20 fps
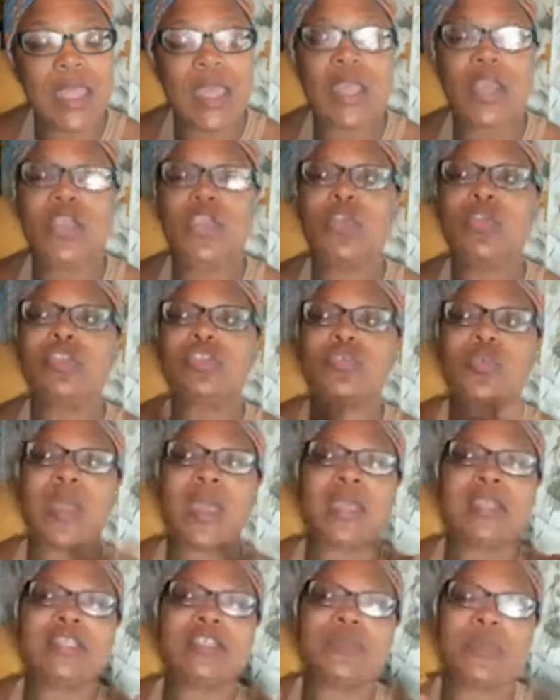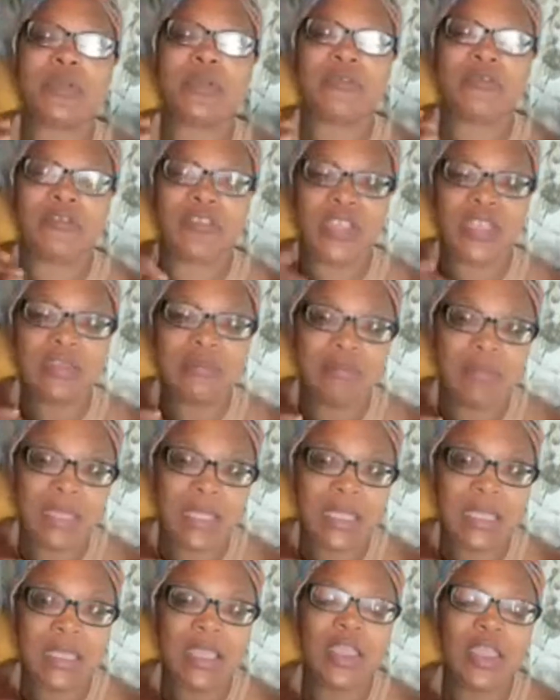You're trying to prevent
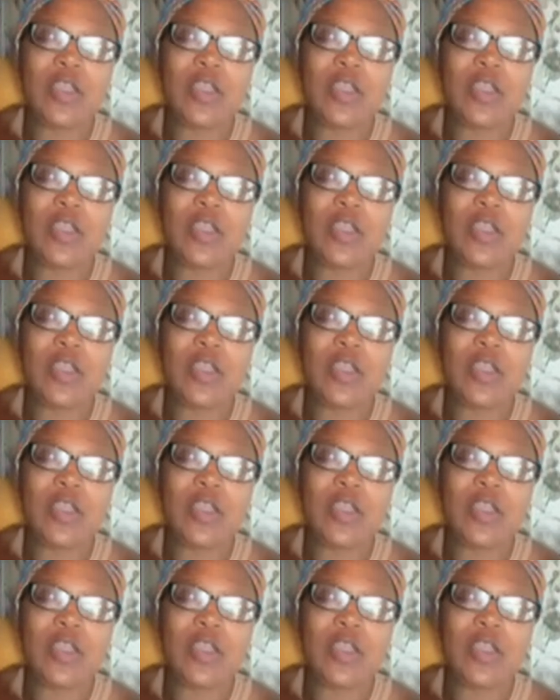me